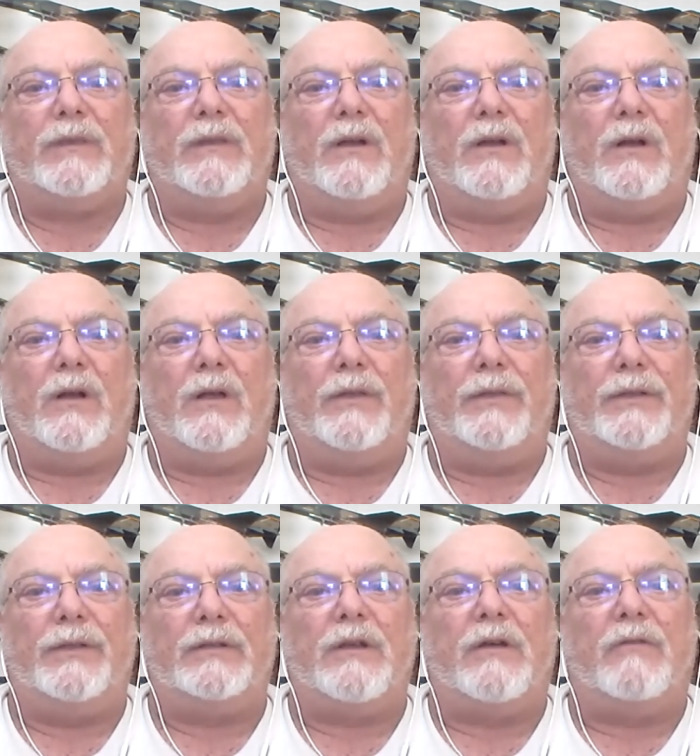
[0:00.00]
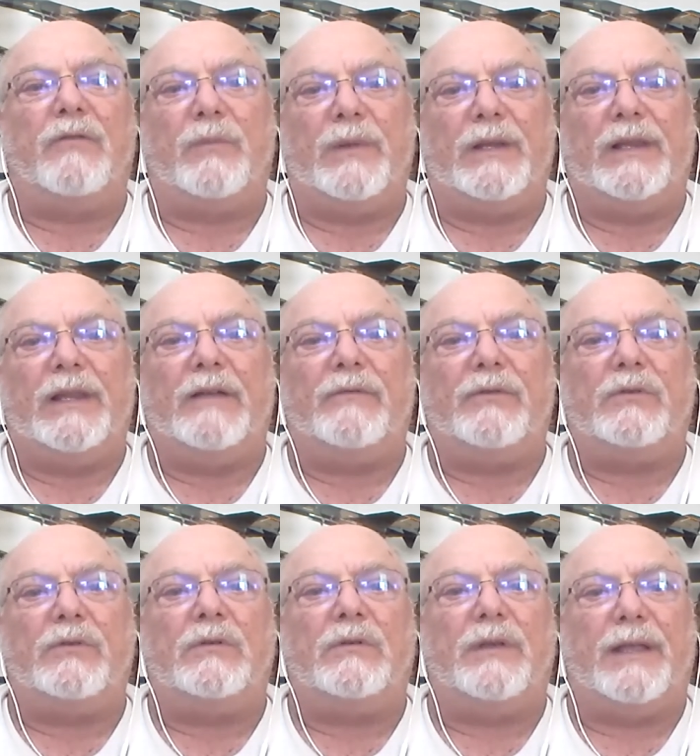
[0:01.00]
on the government
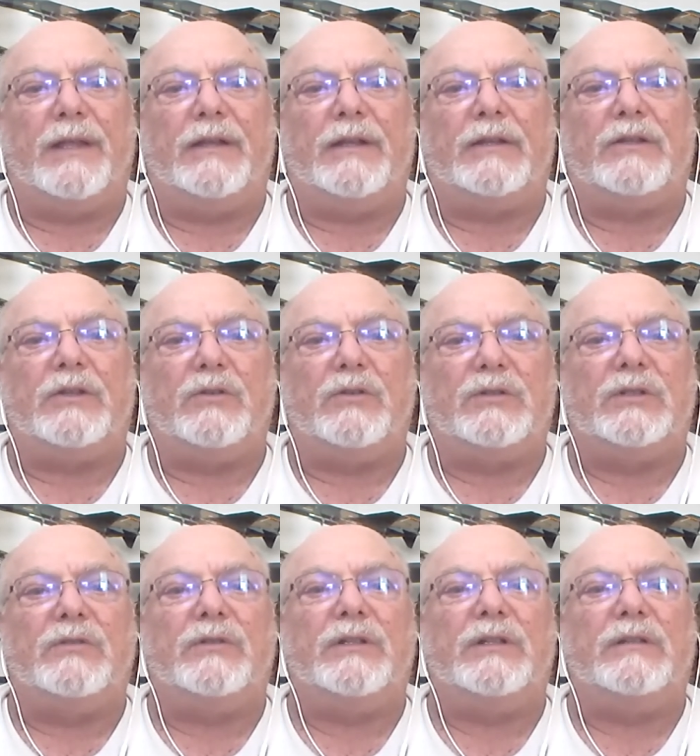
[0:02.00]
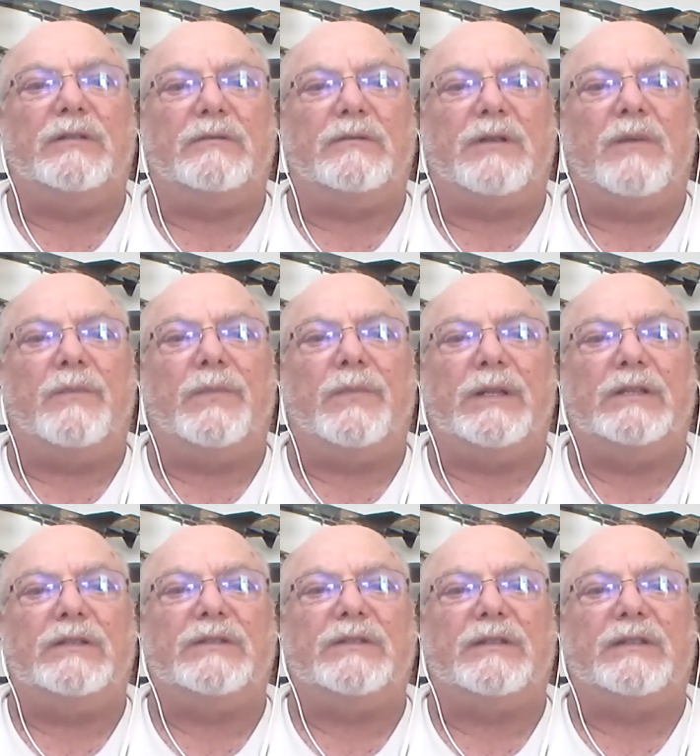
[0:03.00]
level and at the utility
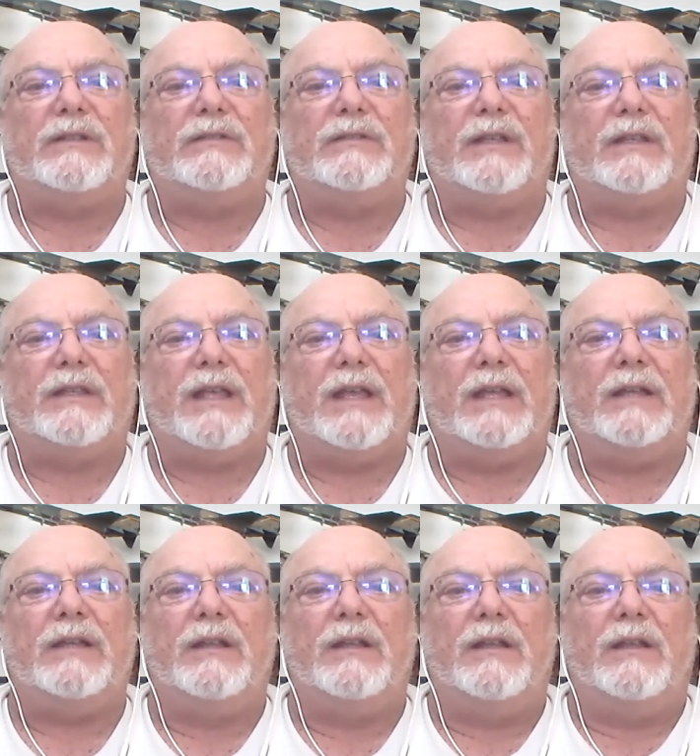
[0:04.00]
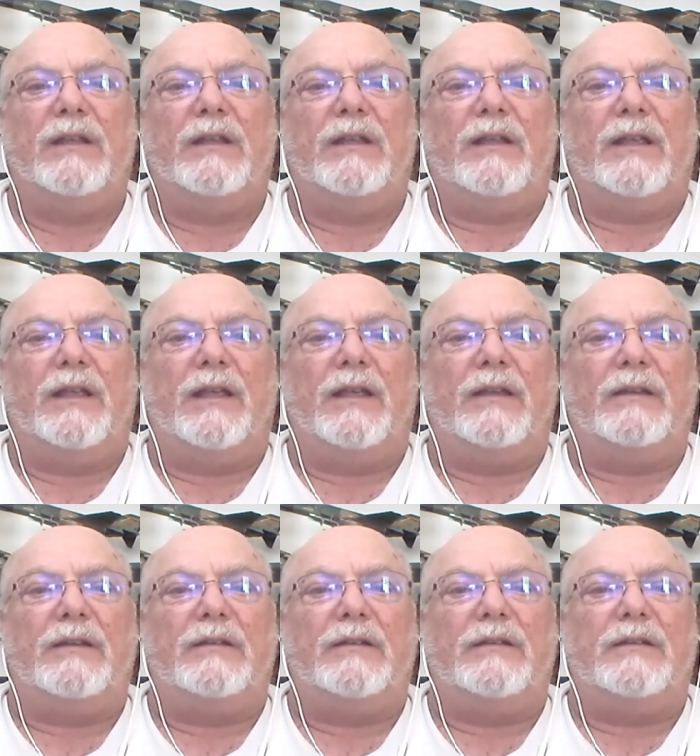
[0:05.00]
companies and things like that. And
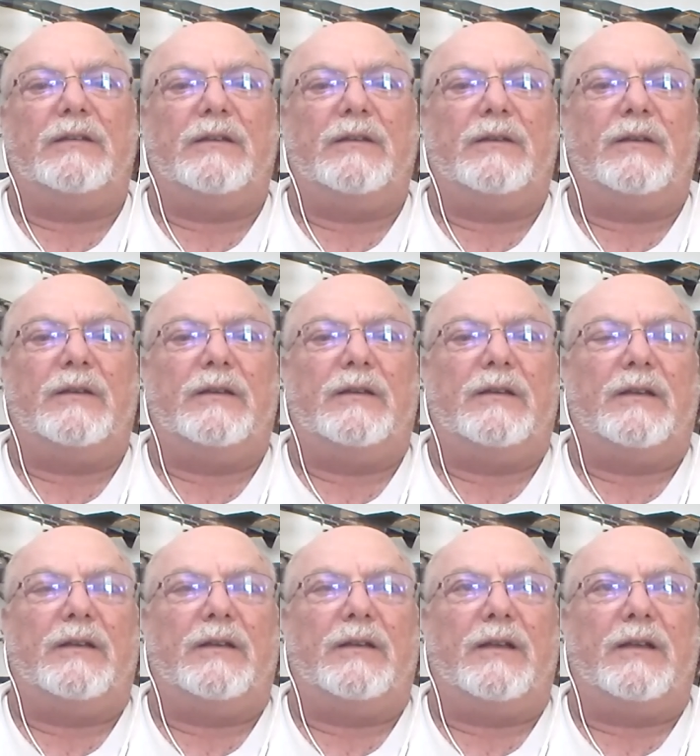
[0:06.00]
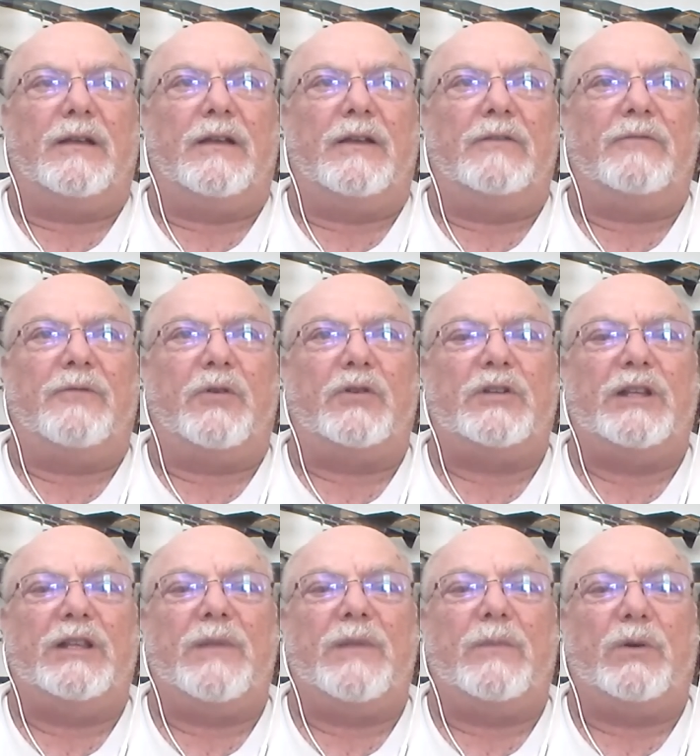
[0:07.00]

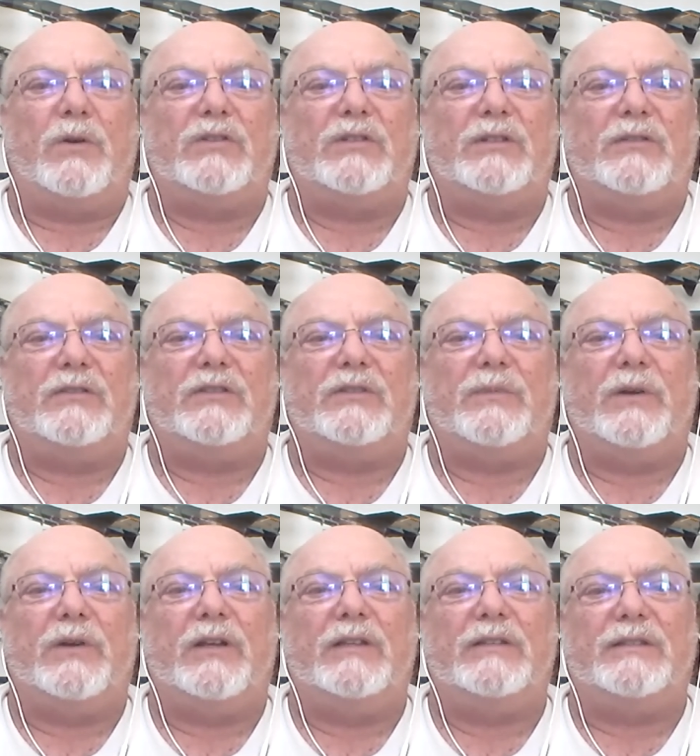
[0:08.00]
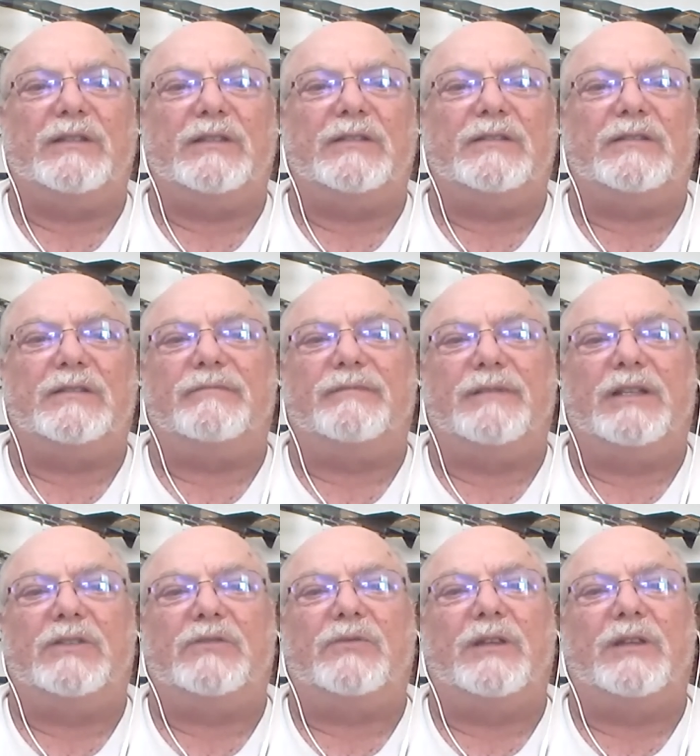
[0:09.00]
unfortunately, my personal experience is it's really